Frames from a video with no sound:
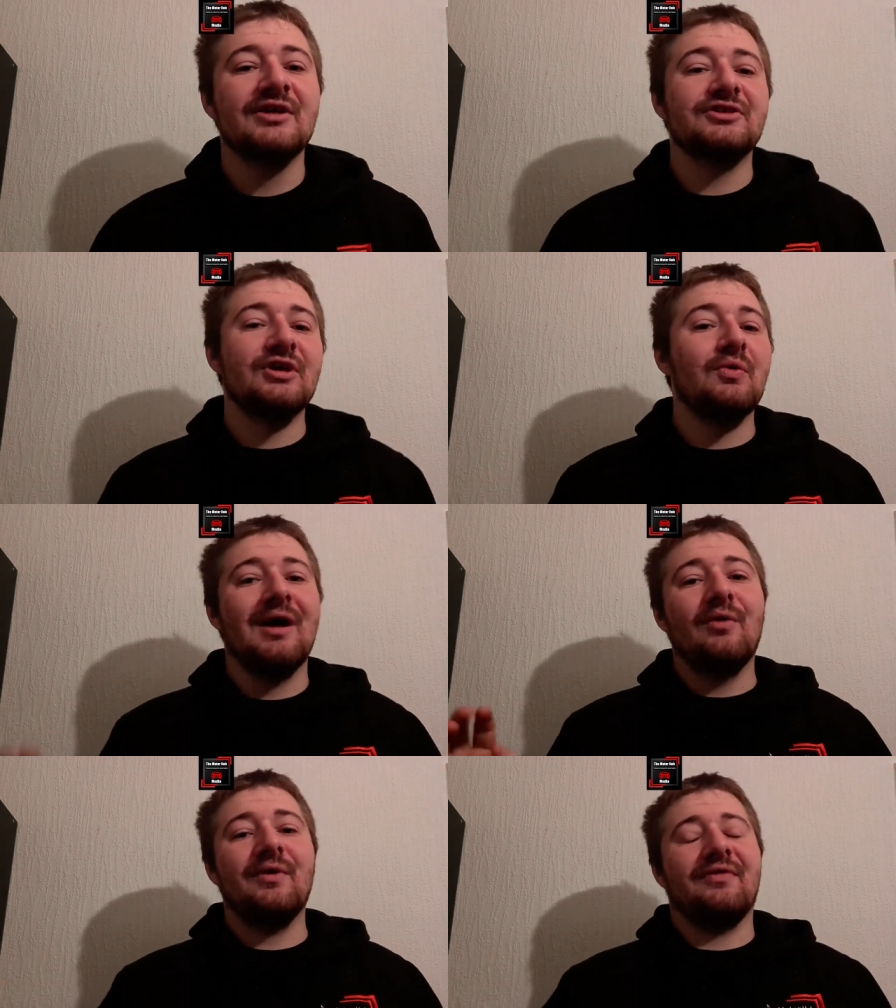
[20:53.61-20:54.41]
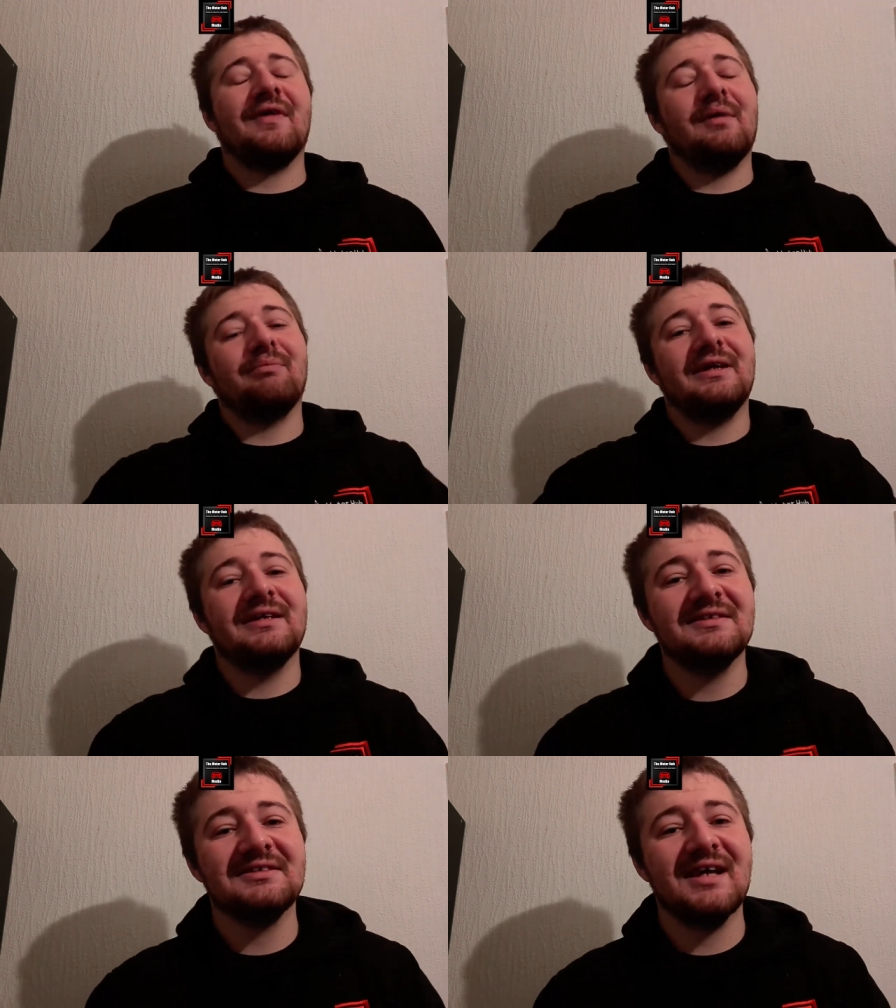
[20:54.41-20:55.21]
So with that
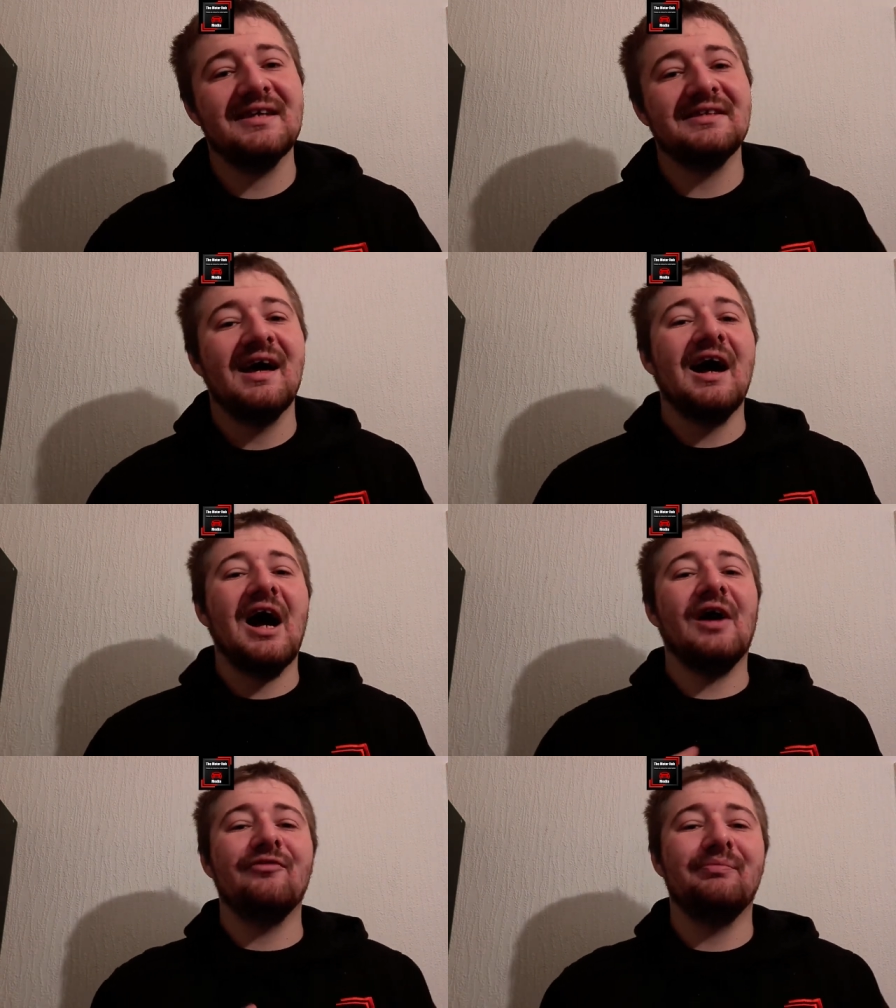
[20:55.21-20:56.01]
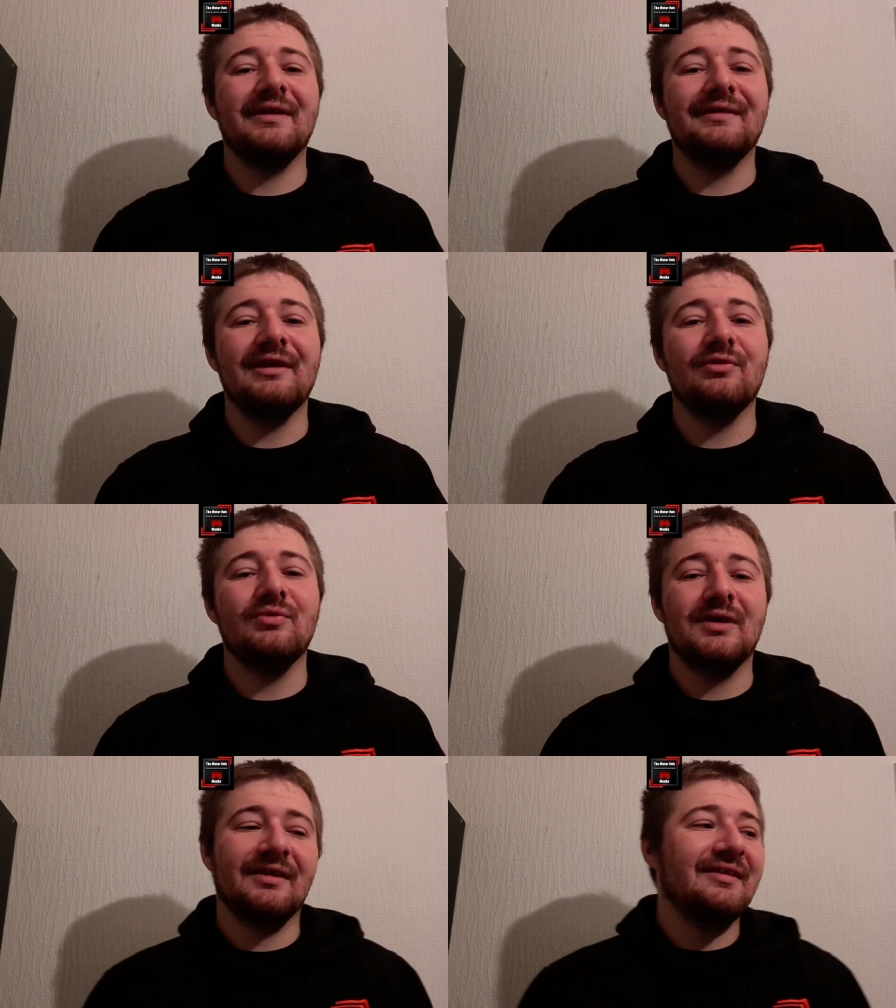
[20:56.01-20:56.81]
being said, I've been Luke.